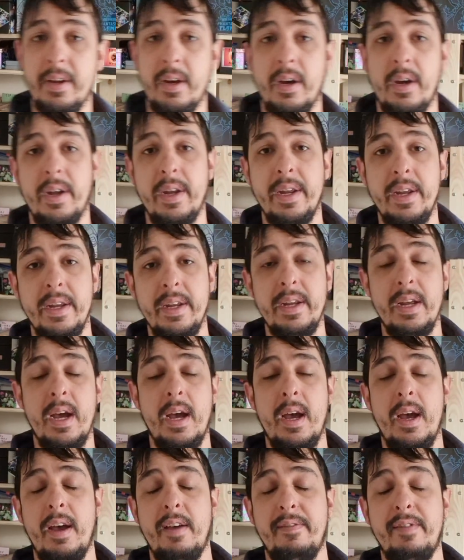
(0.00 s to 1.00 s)

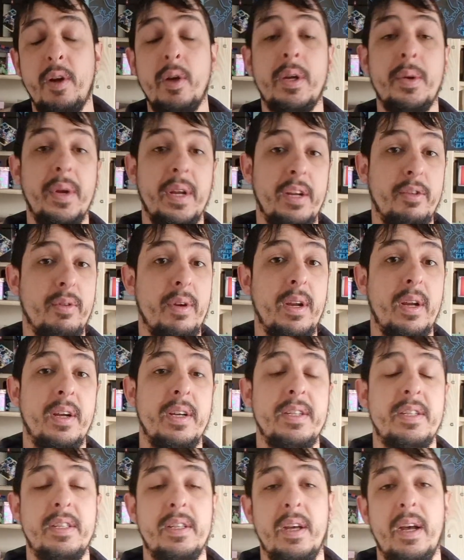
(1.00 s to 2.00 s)
I very quickly
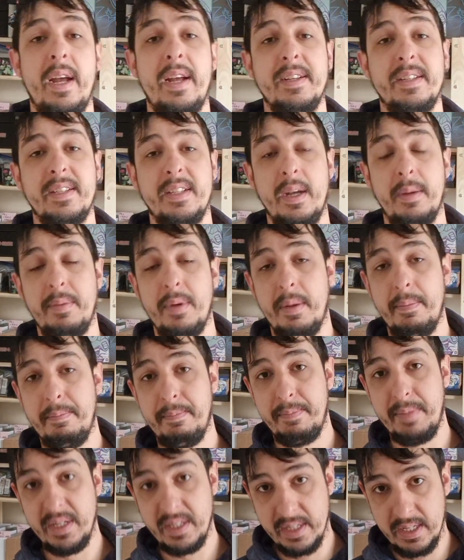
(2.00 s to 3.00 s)
realised that I had to set up a
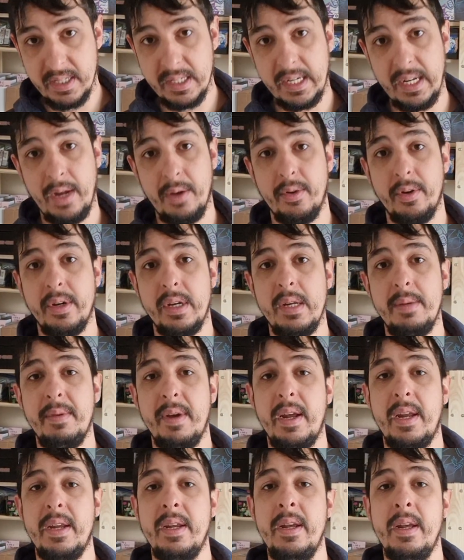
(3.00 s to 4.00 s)
business account on
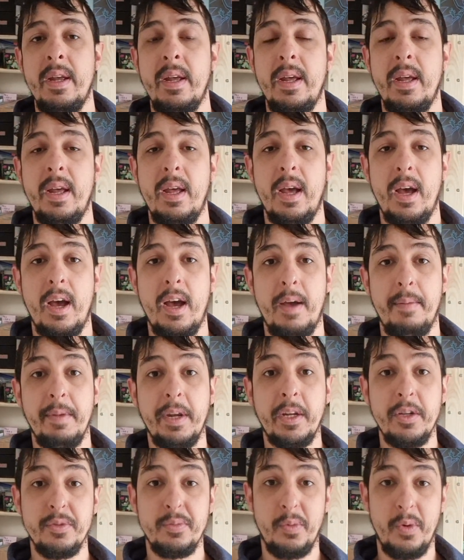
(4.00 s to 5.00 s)
eBay
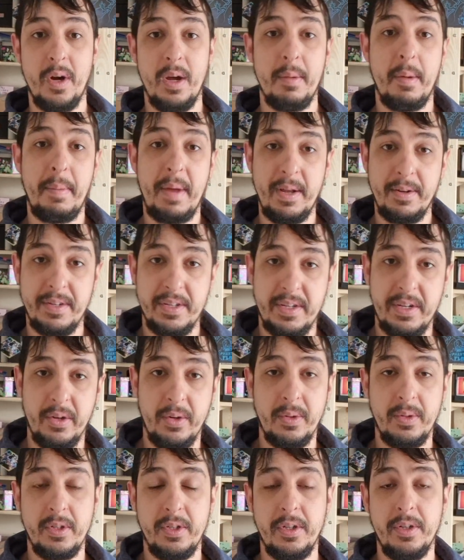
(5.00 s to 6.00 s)
because what I'm about to
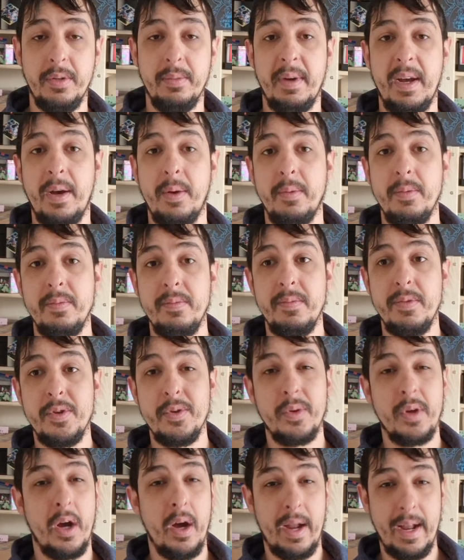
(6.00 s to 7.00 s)
talk to you about you
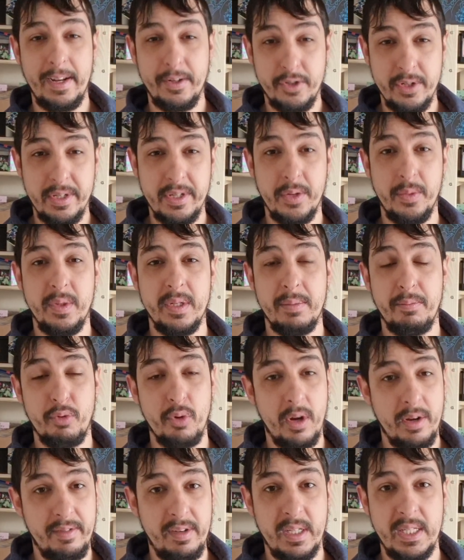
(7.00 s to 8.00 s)
can't actually do as a
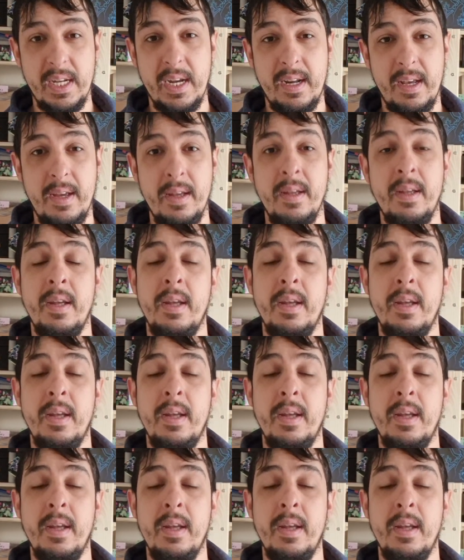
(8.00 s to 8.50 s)
private seller.